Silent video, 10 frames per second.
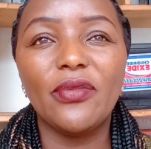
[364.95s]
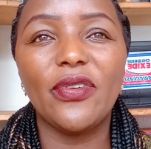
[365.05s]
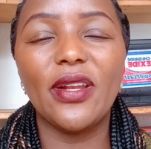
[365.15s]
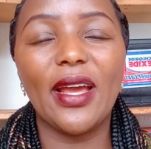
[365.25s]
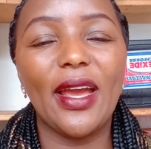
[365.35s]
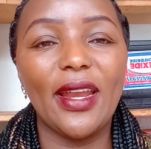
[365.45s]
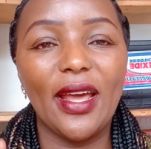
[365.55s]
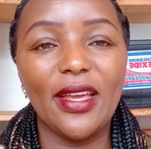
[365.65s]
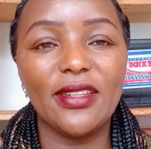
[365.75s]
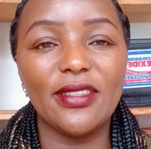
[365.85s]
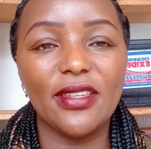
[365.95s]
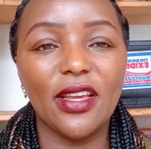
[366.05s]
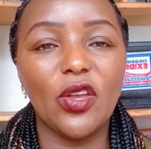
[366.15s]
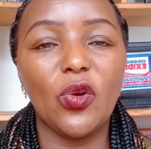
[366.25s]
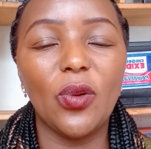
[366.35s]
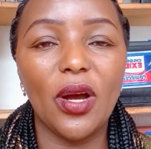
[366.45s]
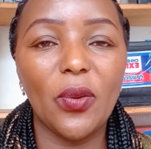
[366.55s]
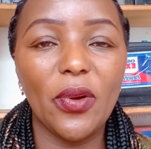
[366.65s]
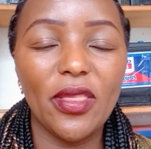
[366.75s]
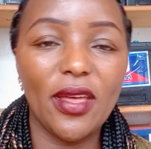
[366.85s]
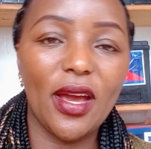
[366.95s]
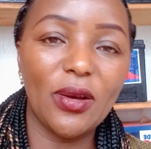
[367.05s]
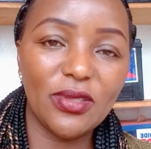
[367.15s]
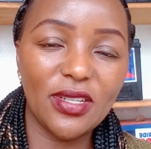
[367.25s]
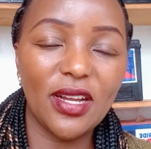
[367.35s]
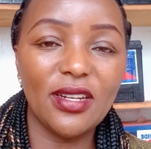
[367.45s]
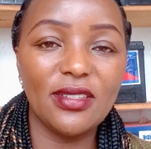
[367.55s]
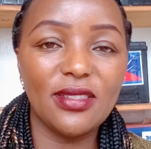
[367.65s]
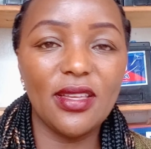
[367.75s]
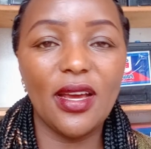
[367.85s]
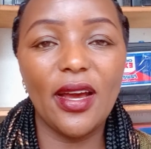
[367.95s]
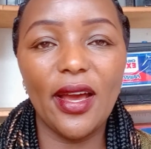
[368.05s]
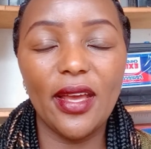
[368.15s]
kinda insecure when the house girl is there,